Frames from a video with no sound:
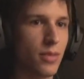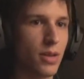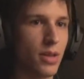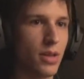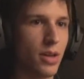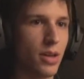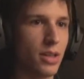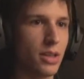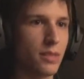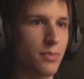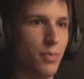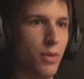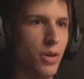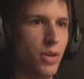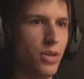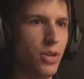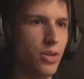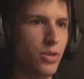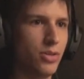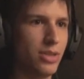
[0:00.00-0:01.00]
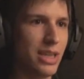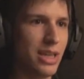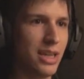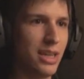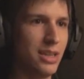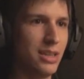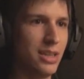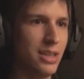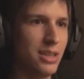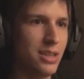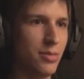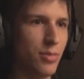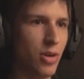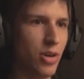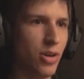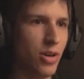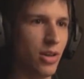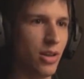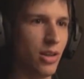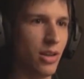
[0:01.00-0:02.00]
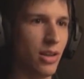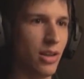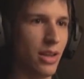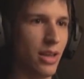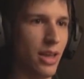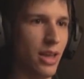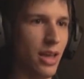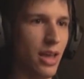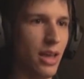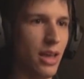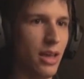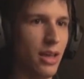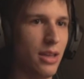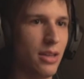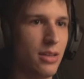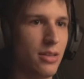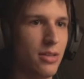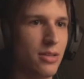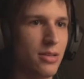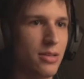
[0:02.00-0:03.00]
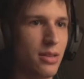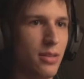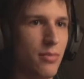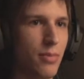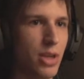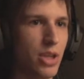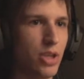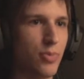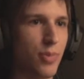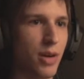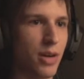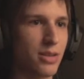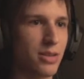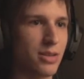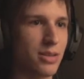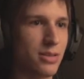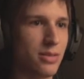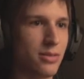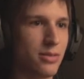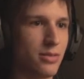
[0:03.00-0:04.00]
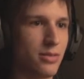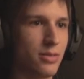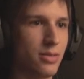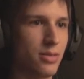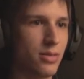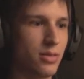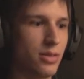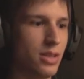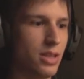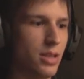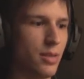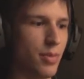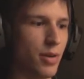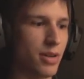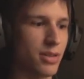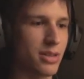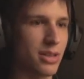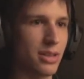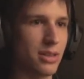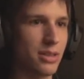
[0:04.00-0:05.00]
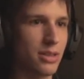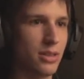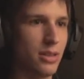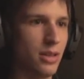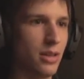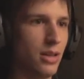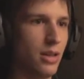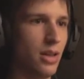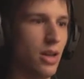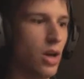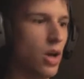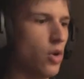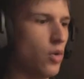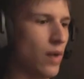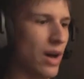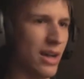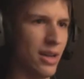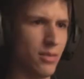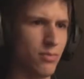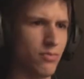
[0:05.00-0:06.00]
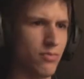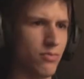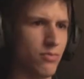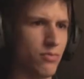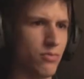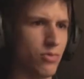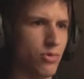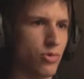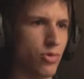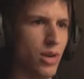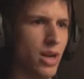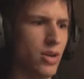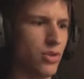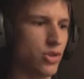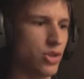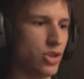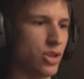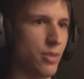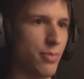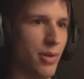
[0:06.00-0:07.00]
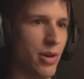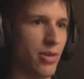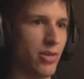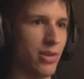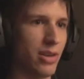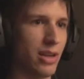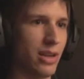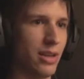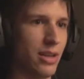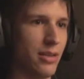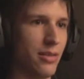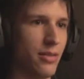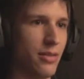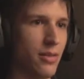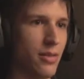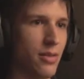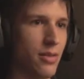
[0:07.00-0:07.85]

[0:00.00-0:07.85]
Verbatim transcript: Because boy knows I need some oil and some matchbox. Tinderboxes. Oh, I crouched apparently.